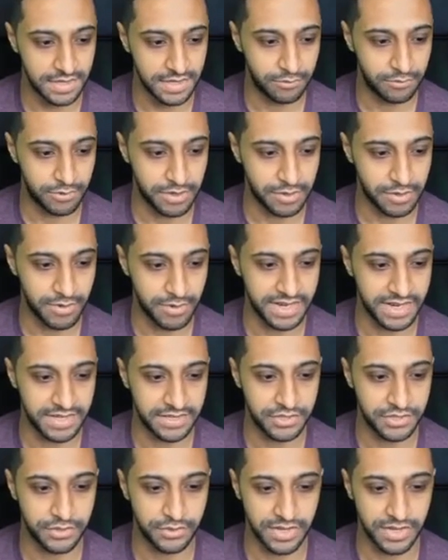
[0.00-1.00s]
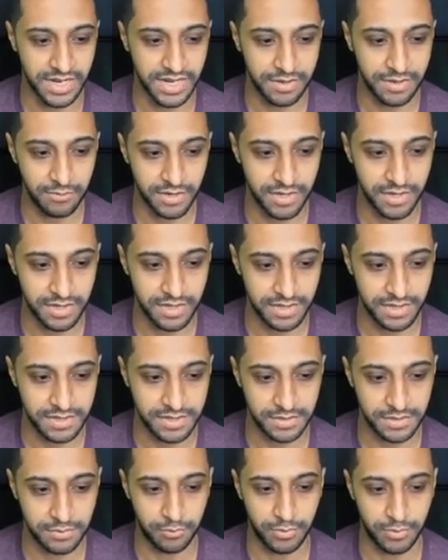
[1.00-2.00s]
We went into the
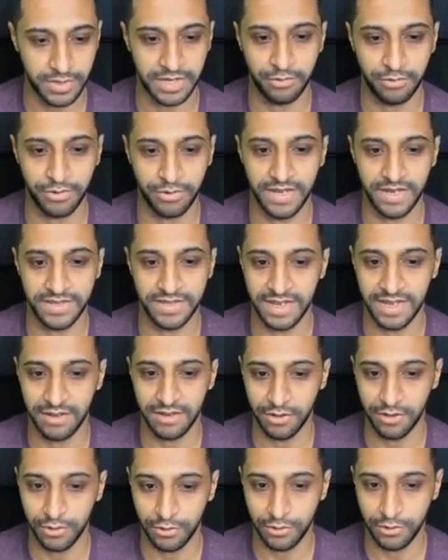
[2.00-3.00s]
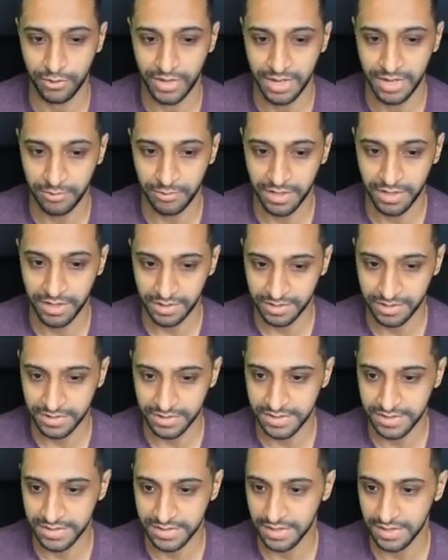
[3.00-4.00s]
networks, we created our local
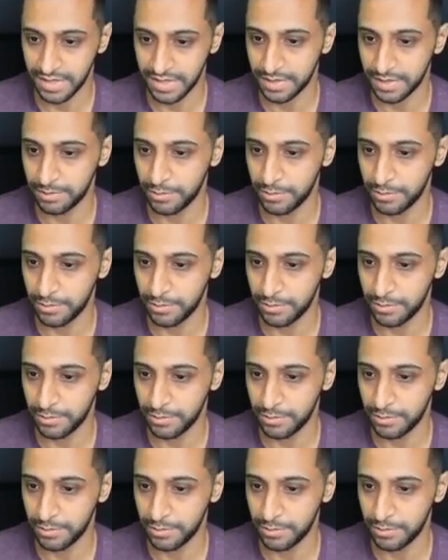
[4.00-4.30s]
networks um,